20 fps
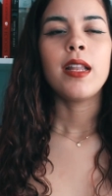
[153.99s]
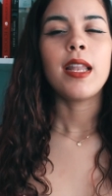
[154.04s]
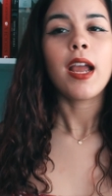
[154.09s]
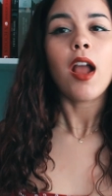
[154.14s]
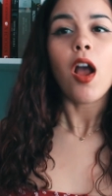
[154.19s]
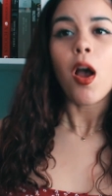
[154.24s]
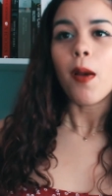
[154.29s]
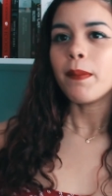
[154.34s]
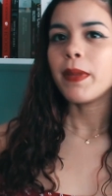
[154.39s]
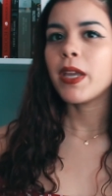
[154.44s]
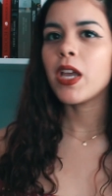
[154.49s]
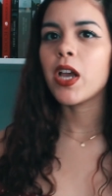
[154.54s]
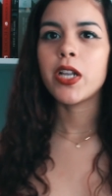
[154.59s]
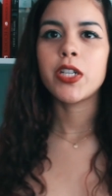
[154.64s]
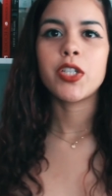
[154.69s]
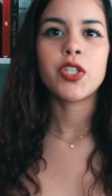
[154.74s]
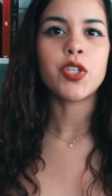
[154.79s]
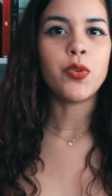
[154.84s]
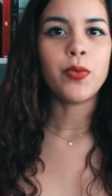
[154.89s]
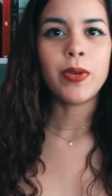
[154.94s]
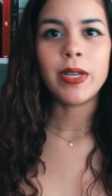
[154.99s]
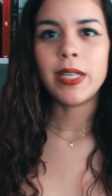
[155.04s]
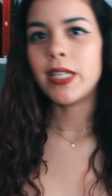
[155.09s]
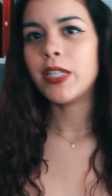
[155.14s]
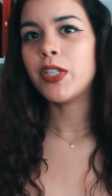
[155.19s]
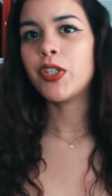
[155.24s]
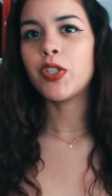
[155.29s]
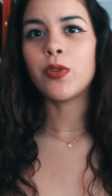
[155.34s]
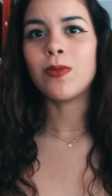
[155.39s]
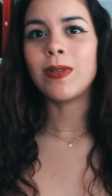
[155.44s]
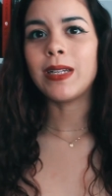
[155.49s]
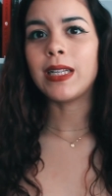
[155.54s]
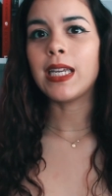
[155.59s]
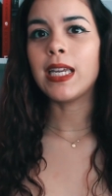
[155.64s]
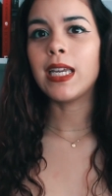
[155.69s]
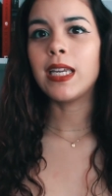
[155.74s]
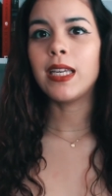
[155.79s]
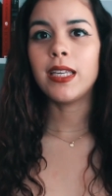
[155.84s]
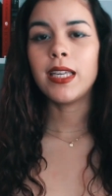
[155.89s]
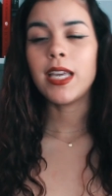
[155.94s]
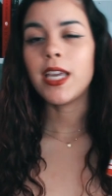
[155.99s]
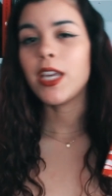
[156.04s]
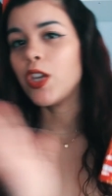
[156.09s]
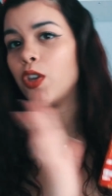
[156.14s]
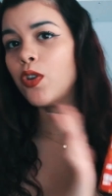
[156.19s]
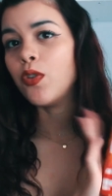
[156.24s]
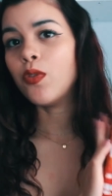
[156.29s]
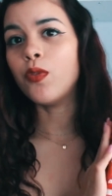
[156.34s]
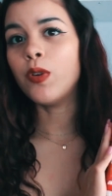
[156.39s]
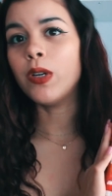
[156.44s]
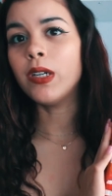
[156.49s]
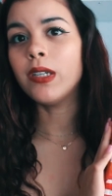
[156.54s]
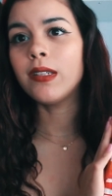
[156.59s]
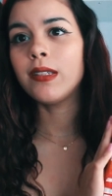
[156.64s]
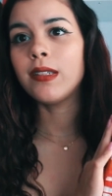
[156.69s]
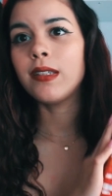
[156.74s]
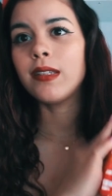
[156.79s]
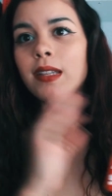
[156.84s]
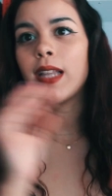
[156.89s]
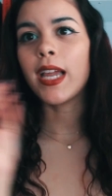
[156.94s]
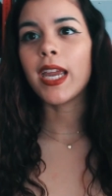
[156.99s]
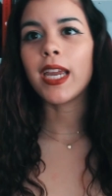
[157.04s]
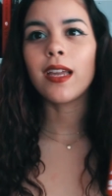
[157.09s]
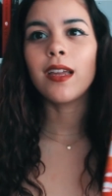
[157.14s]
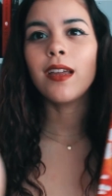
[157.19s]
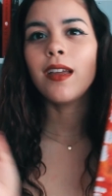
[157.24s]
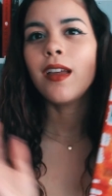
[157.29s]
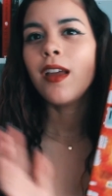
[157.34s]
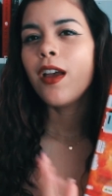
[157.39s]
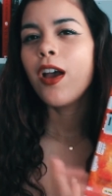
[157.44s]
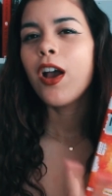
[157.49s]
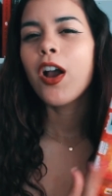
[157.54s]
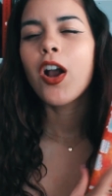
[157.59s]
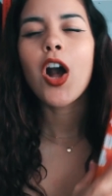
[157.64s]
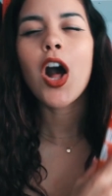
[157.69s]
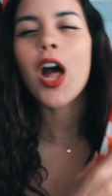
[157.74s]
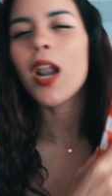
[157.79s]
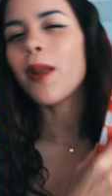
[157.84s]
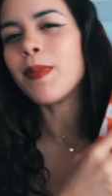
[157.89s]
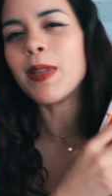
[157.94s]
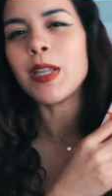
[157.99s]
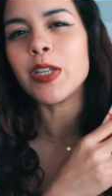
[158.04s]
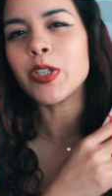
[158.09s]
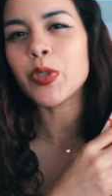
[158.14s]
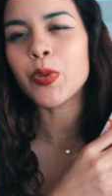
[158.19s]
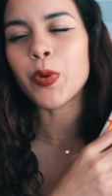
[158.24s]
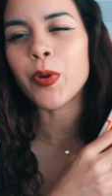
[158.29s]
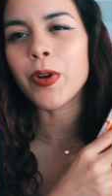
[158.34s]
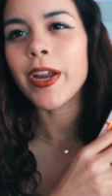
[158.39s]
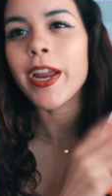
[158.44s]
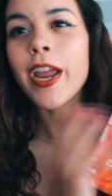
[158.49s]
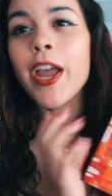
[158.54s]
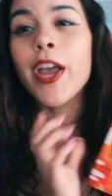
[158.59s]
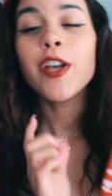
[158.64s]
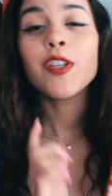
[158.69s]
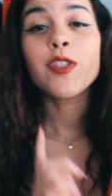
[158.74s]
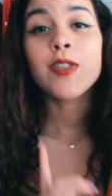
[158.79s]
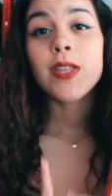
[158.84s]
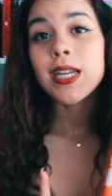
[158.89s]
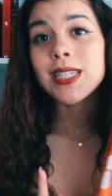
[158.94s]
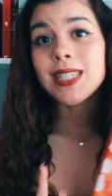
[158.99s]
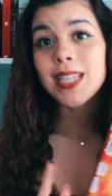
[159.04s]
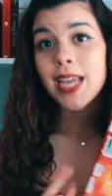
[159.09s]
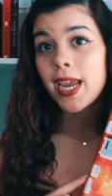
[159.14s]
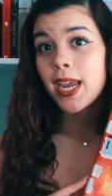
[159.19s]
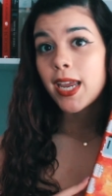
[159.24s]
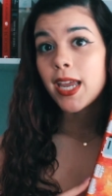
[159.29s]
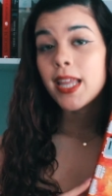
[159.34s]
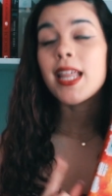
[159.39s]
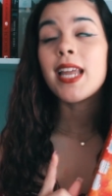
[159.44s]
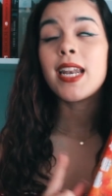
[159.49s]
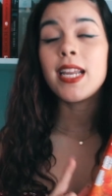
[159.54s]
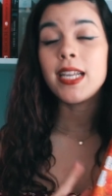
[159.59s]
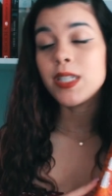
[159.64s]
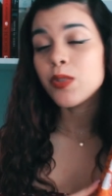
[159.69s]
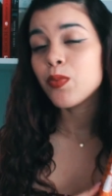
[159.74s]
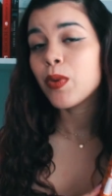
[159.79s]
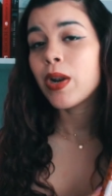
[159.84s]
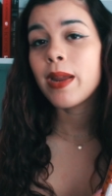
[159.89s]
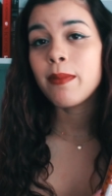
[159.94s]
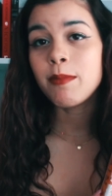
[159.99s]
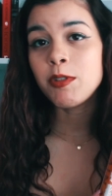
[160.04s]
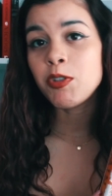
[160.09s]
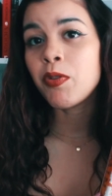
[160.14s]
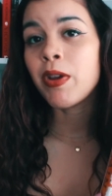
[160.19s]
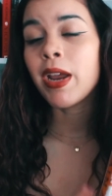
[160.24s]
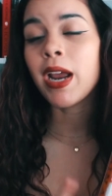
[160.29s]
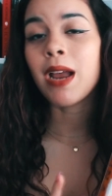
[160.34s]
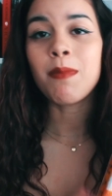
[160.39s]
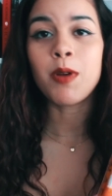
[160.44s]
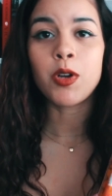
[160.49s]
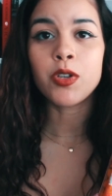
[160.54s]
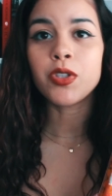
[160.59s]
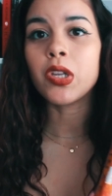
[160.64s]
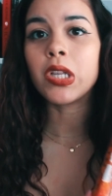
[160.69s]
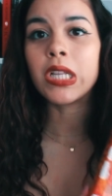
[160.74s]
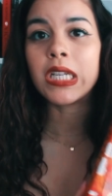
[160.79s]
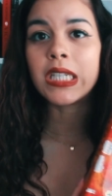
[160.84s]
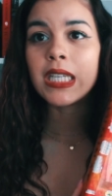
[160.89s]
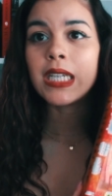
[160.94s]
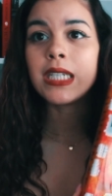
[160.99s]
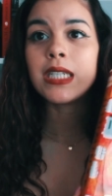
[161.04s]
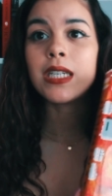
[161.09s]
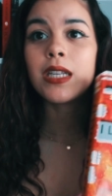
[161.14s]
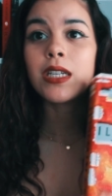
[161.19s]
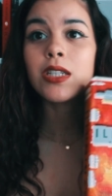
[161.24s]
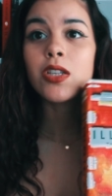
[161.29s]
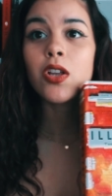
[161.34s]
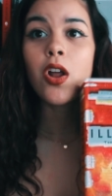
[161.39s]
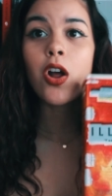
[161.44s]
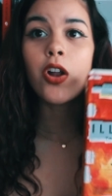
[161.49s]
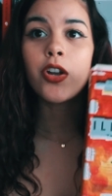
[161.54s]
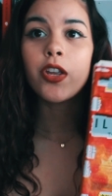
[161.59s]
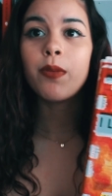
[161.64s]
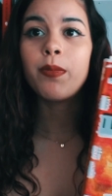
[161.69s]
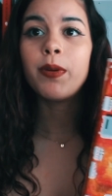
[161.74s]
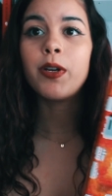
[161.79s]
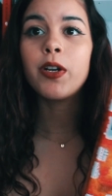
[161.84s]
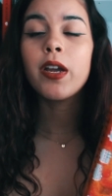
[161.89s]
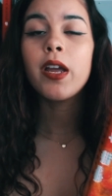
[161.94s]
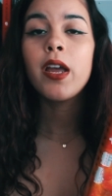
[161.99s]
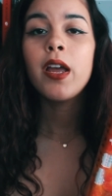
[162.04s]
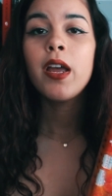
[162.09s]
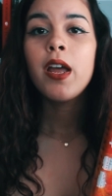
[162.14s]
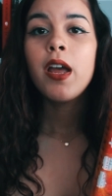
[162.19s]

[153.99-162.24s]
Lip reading: like ambiance noises to really get you like caught up in the story. So that is what I'm doing. I'm also listening to this on audiobook